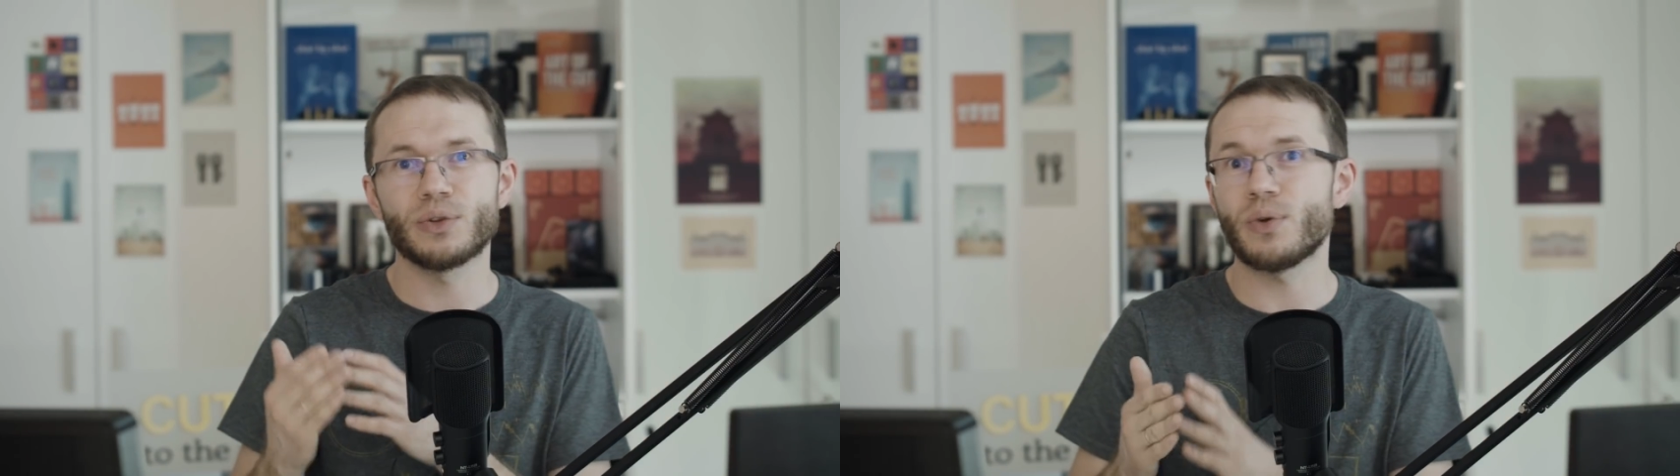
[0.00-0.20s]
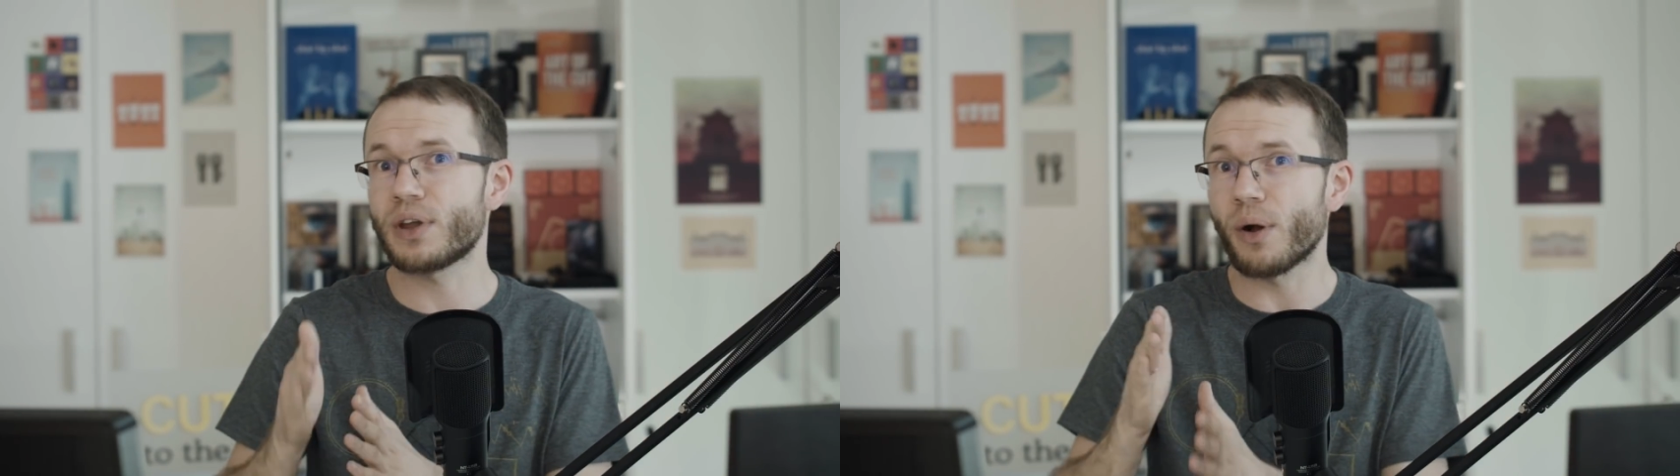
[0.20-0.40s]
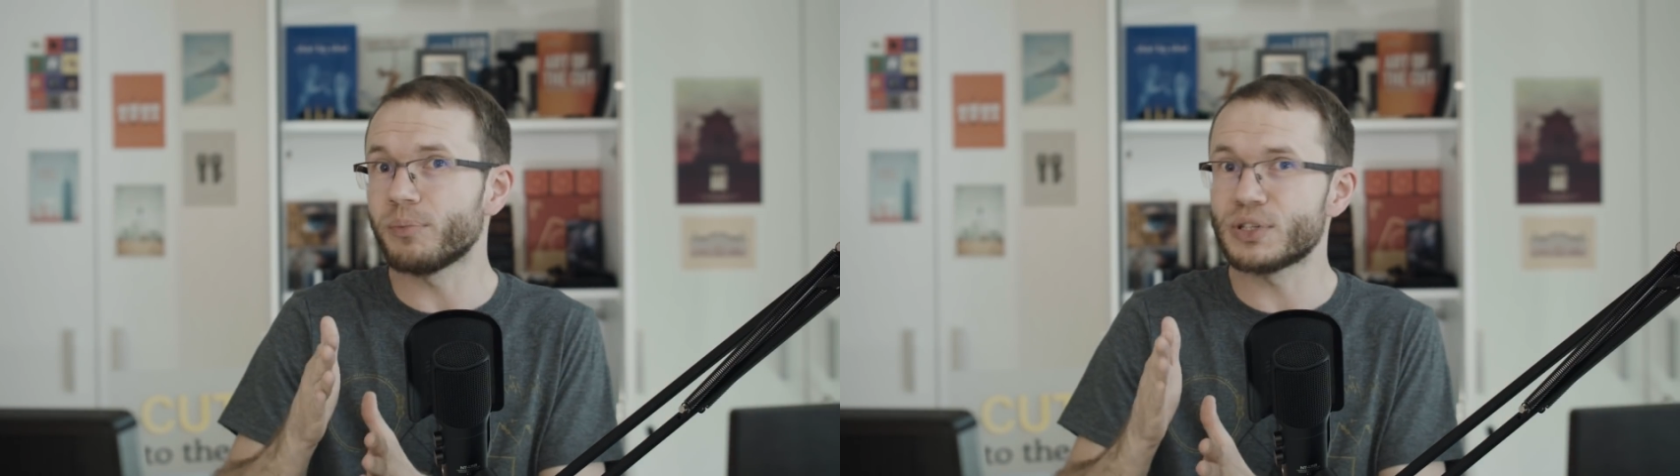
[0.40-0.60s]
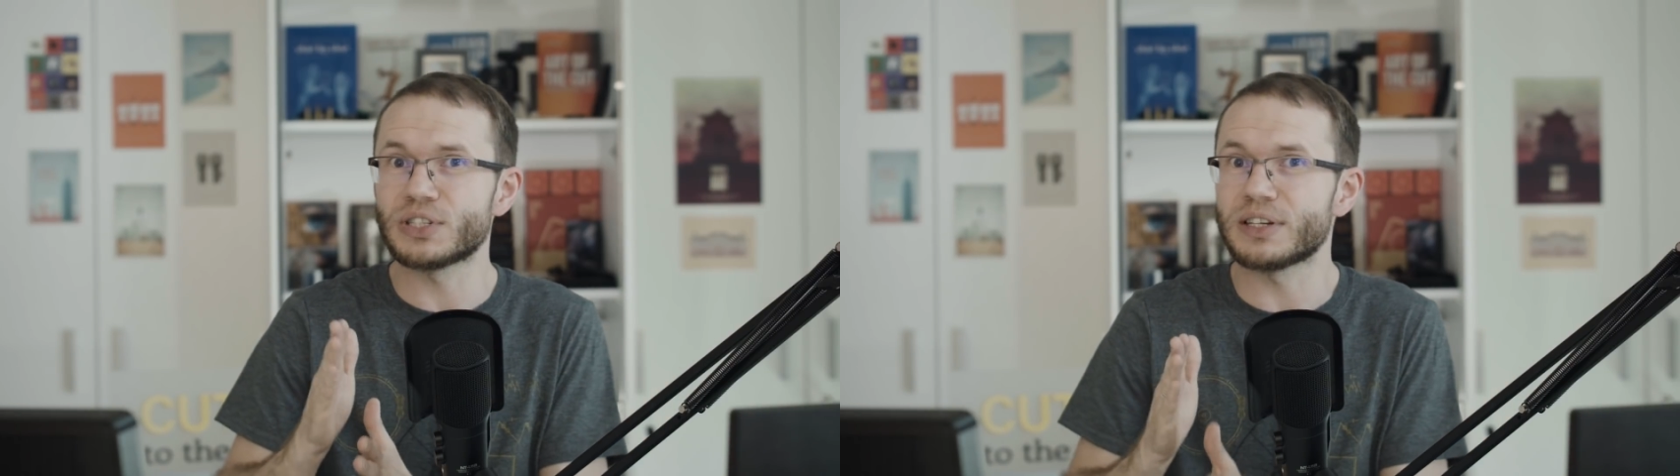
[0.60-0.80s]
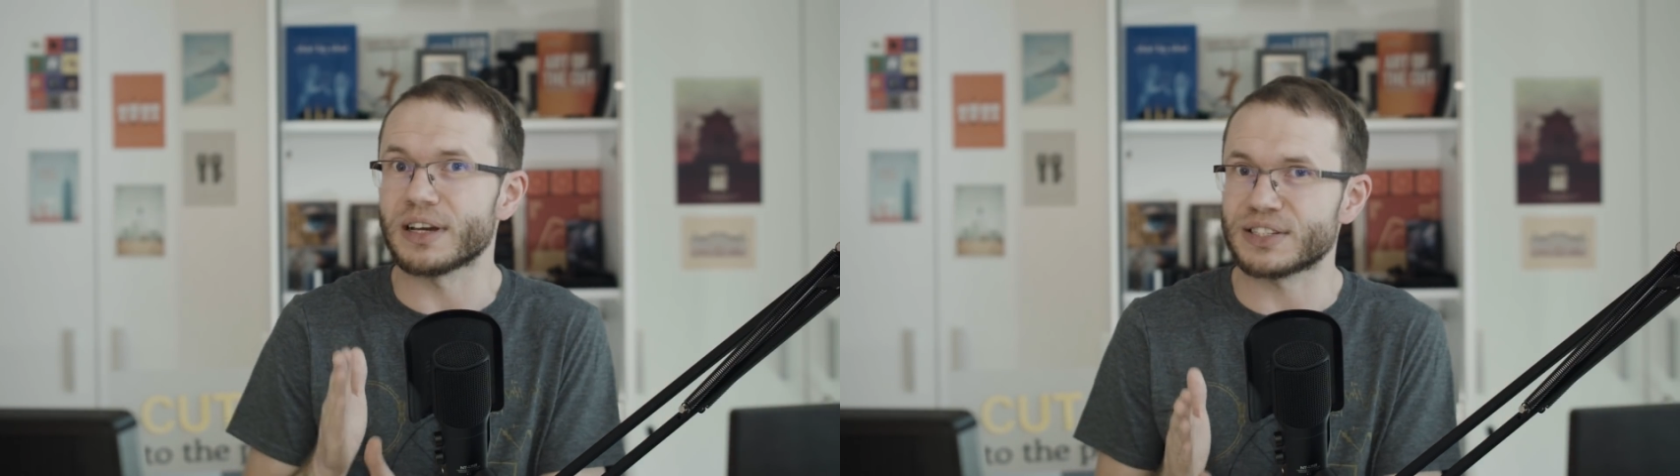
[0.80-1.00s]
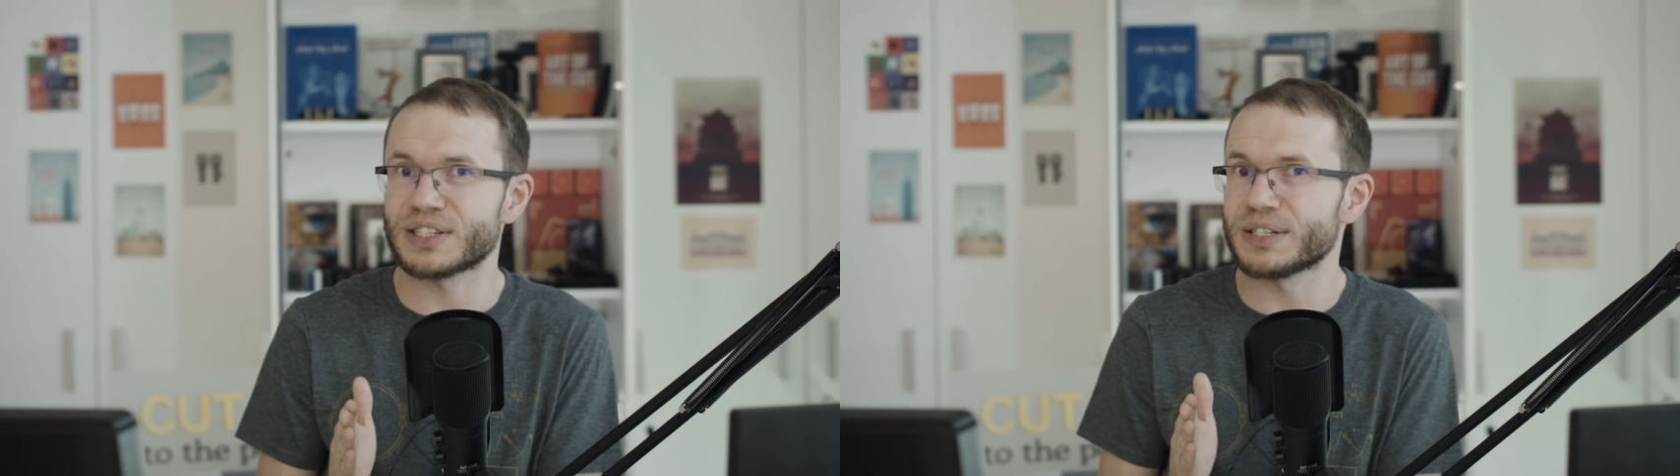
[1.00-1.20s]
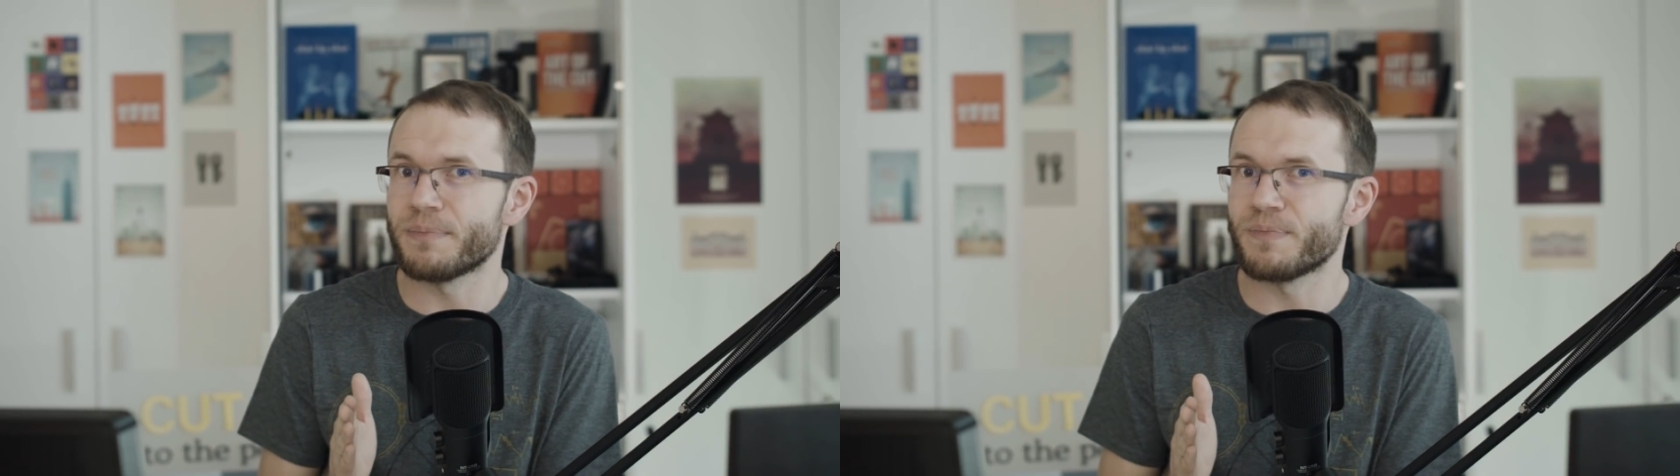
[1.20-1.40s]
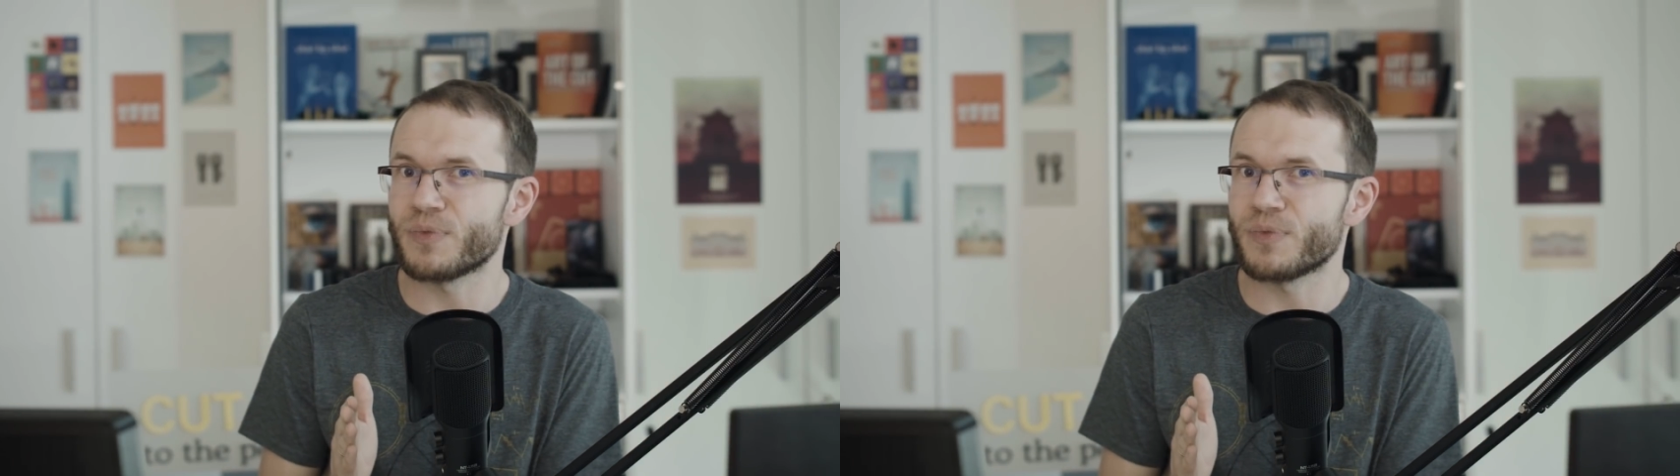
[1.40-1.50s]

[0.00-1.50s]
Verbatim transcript: to accomplish the tasks.